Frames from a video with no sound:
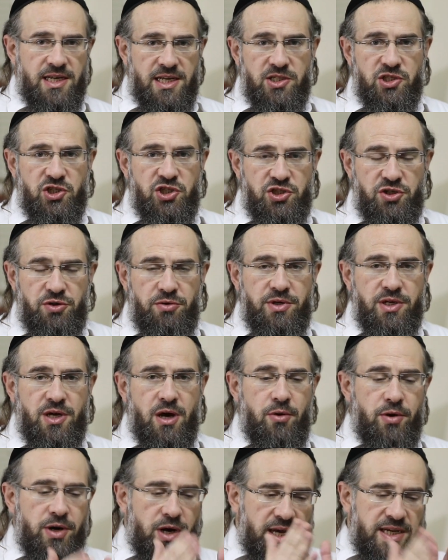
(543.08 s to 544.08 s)
in
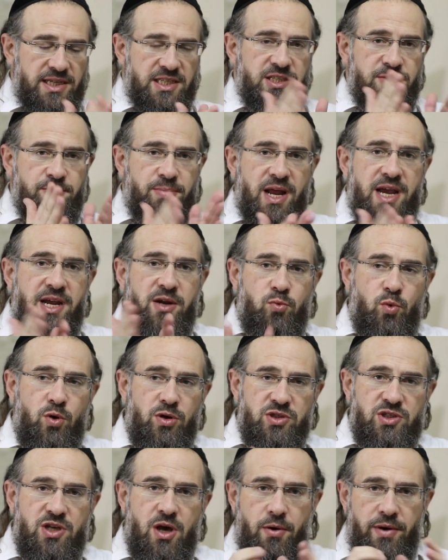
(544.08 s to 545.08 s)
studio and I explain
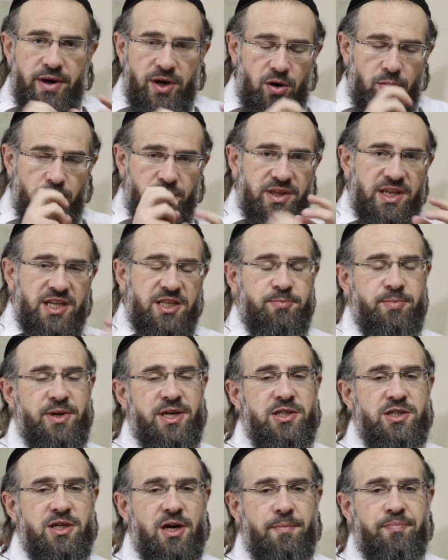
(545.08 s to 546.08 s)
what's going on with each
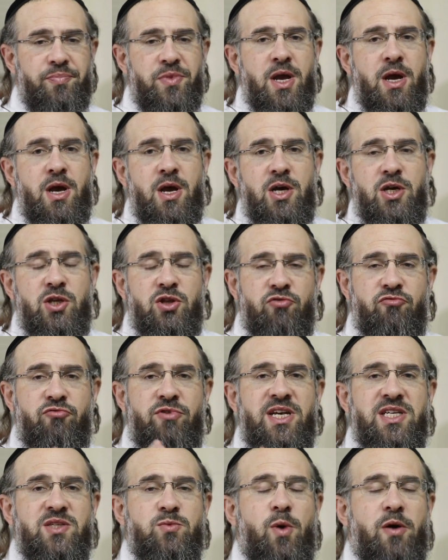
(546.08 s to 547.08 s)
picture. The
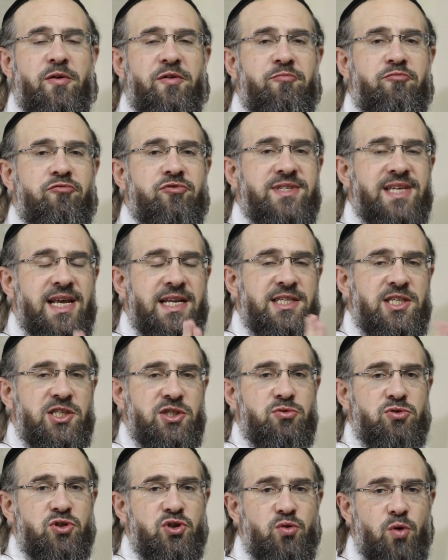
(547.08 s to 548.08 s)
reason why we've presented
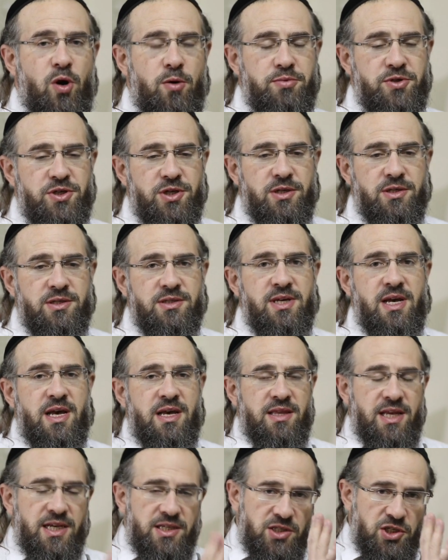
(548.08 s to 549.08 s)
you 2 options,
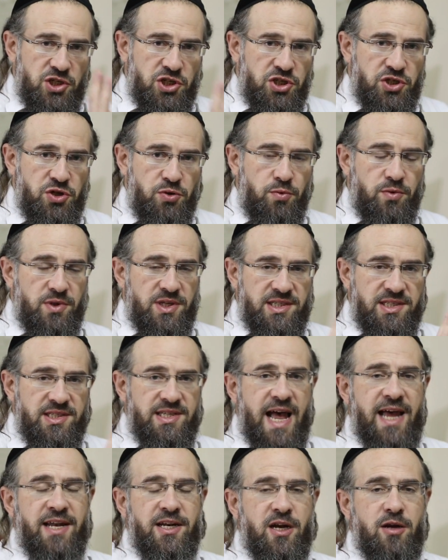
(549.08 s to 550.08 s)
there's the shoot, the
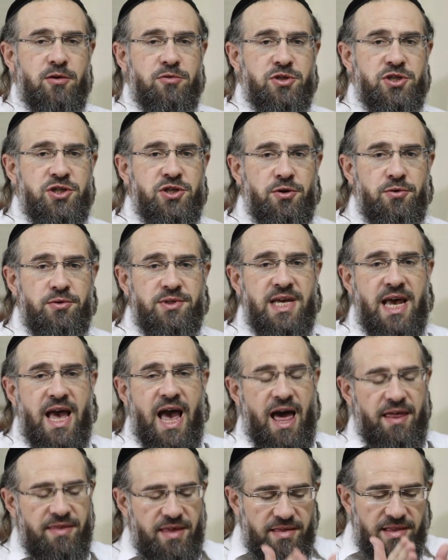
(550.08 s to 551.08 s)
standalone shoot,
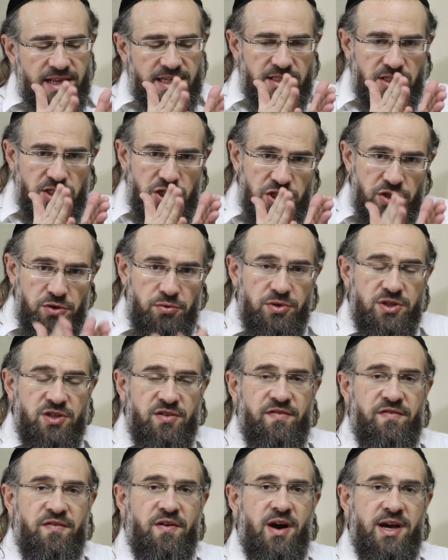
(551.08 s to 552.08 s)
and then there's the shoot
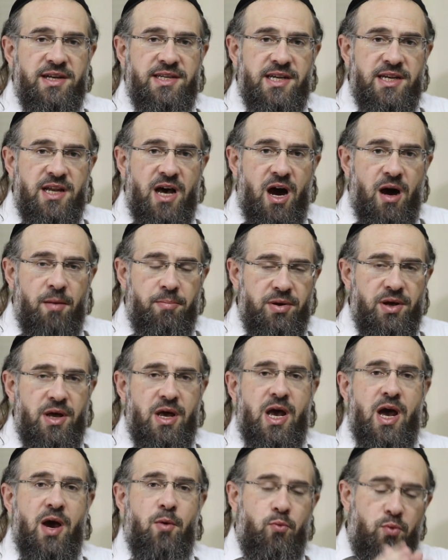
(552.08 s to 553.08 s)
divided up
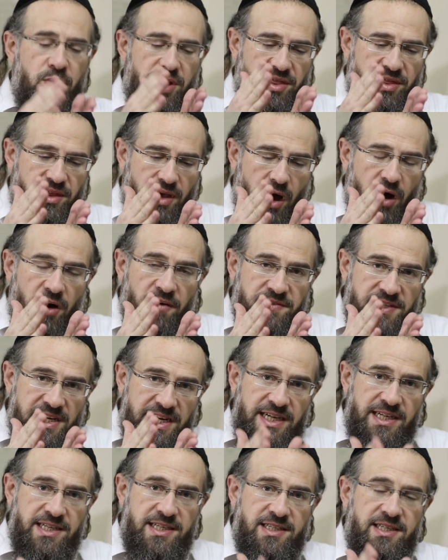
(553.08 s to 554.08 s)
with, after
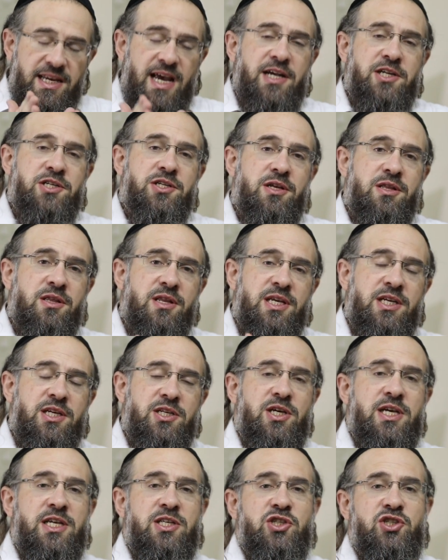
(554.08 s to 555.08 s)
each section, the
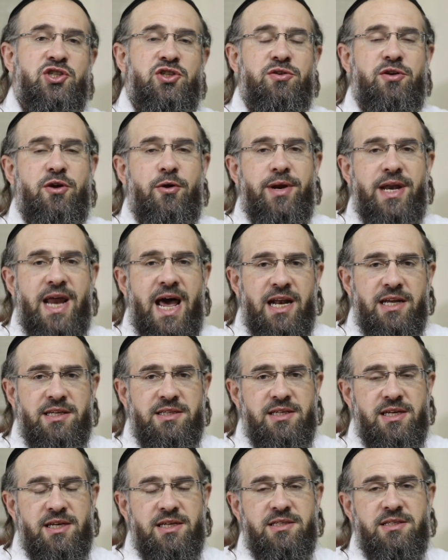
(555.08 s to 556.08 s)
in-studio
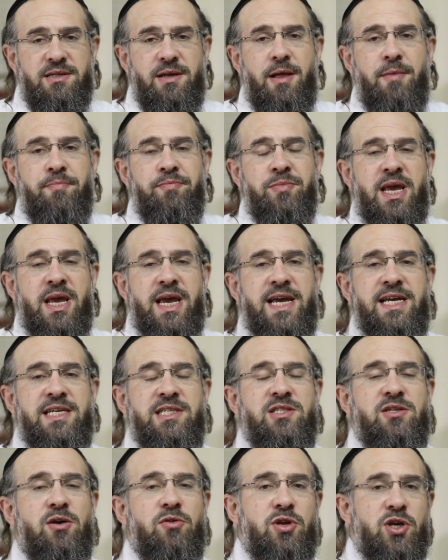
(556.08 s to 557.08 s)
analysis, is
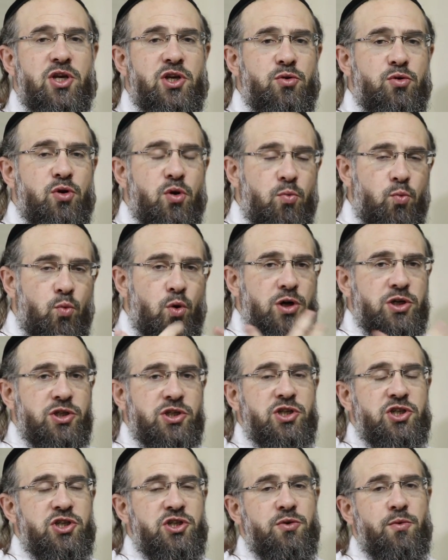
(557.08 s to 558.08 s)
so that you can watch
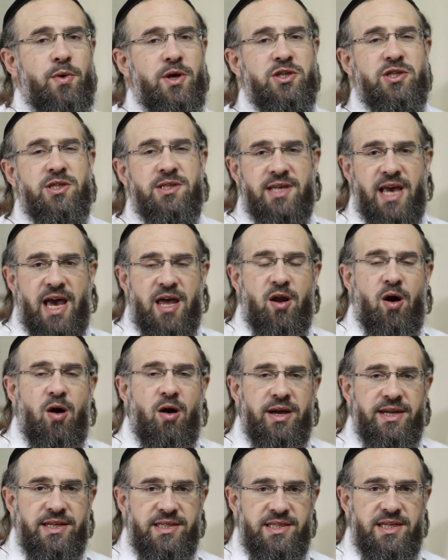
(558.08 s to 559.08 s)
the shoot and just get an
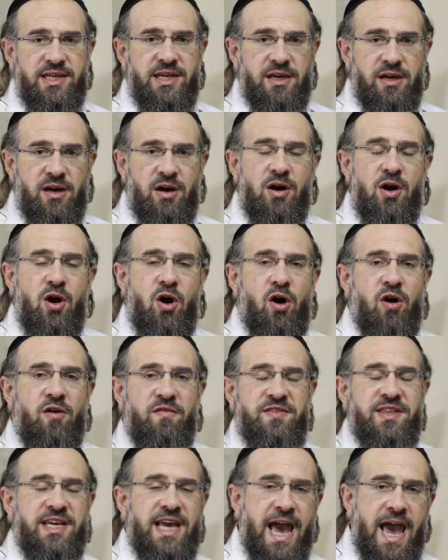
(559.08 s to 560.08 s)
idea
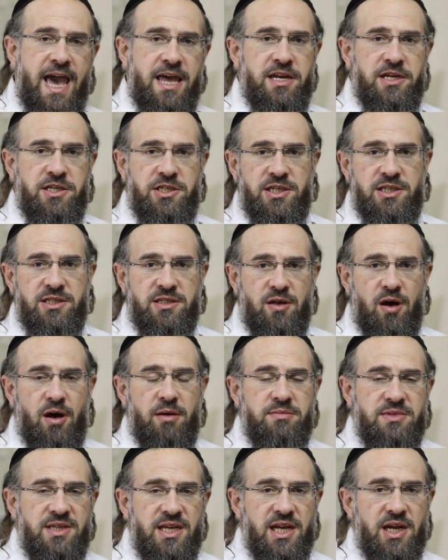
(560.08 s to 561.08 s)
of the energies that
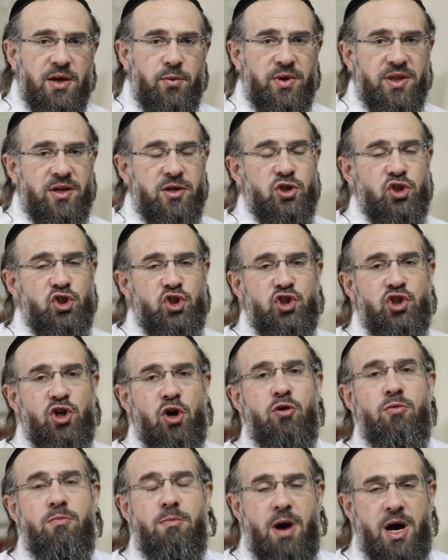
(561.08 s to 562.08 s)
I'm dealing with, because
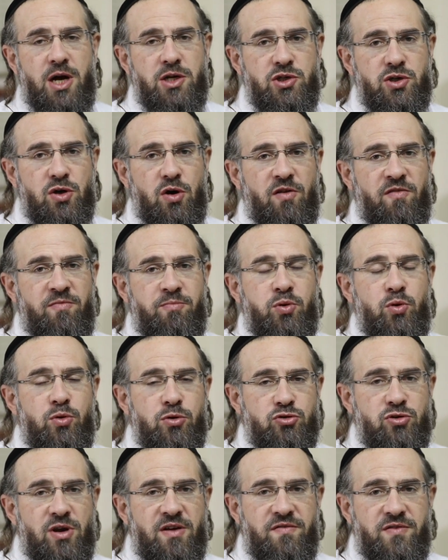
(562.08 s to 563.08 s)
so much of
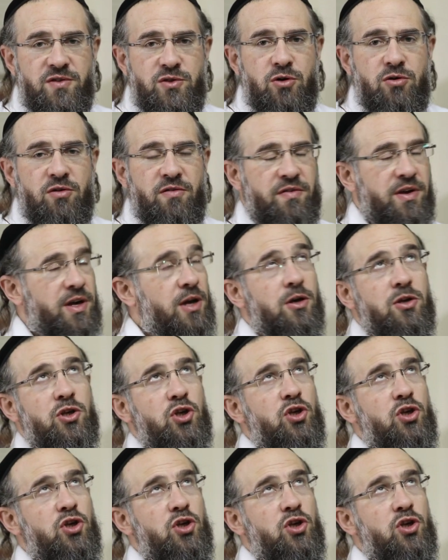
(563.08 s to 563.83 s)
portrait photography